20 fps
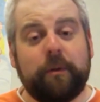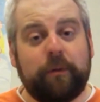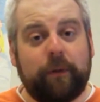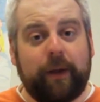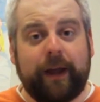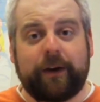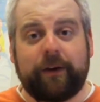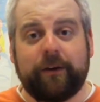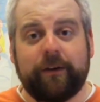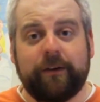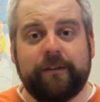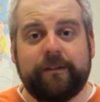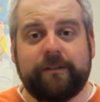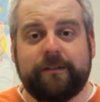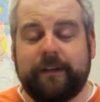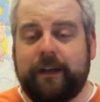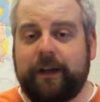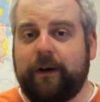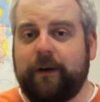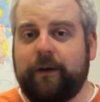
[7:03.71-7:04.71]

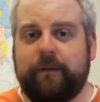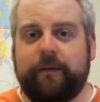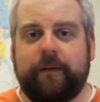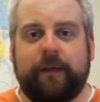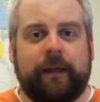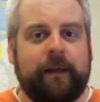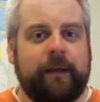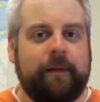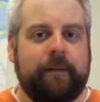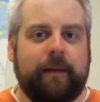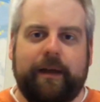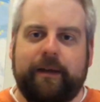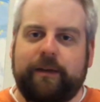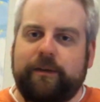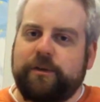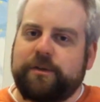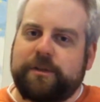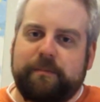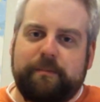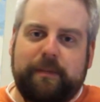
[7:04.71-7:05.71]
records, you know, and I
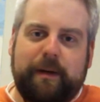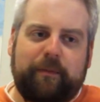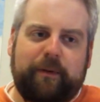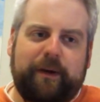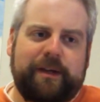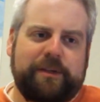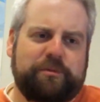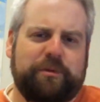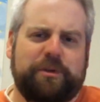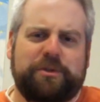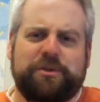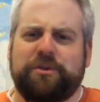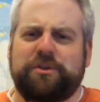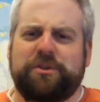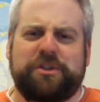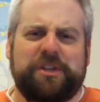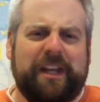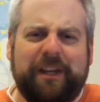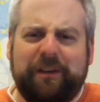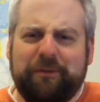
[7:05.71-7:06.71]
used to memorize Richard
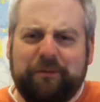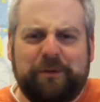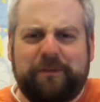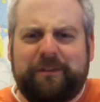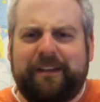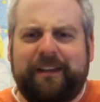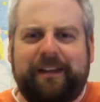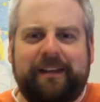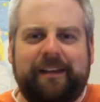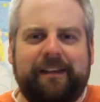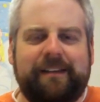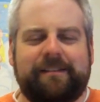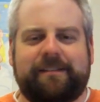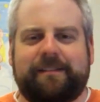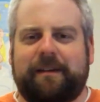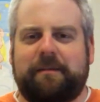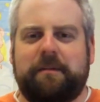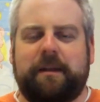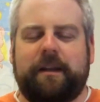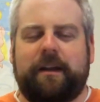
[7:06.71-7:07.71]
Jeni routines.
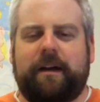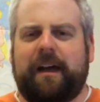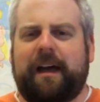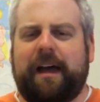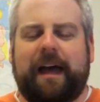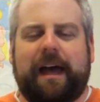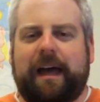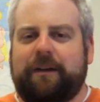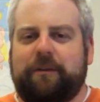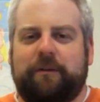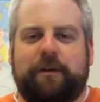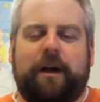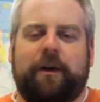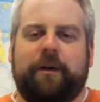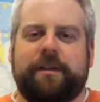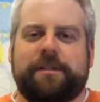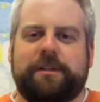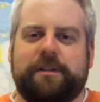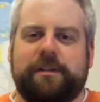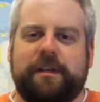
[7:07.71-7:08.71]
I mean, I don't know.
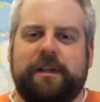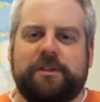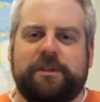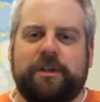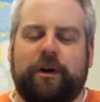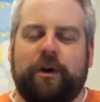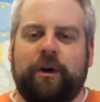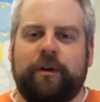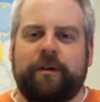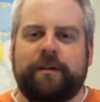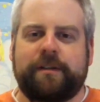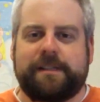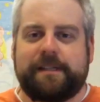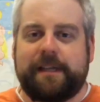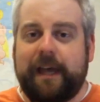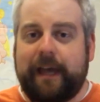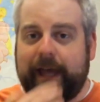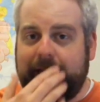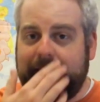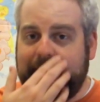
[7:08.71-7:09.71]
It's hard to
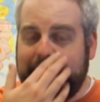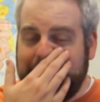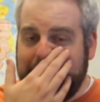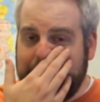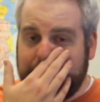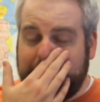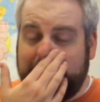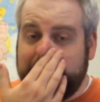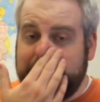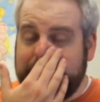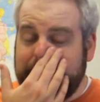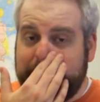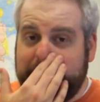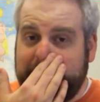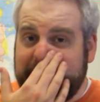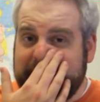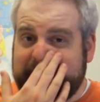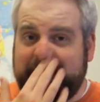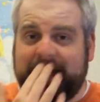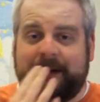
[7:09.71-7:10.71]
say. Probably my
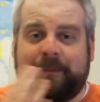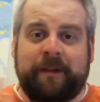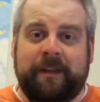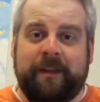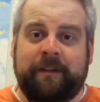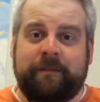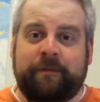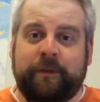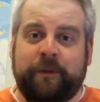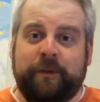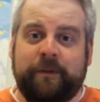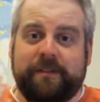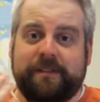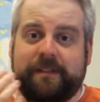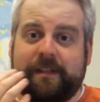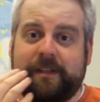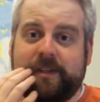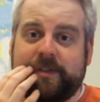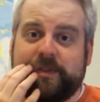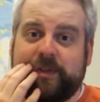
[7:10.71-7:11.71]
biggest comedy
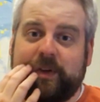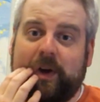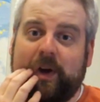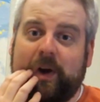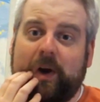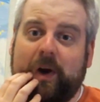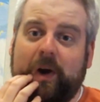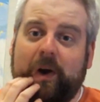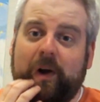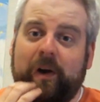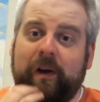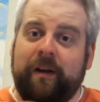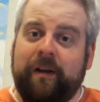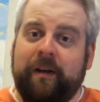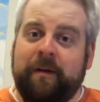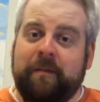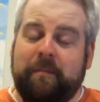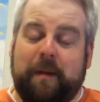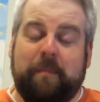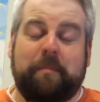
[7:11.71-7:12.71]
influences are
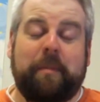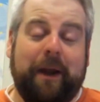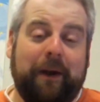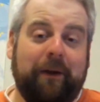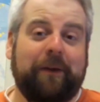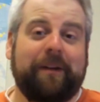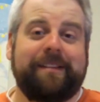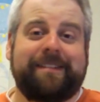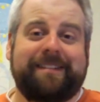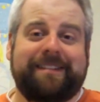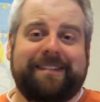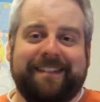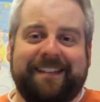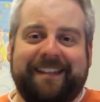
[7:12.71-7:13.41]
my parents,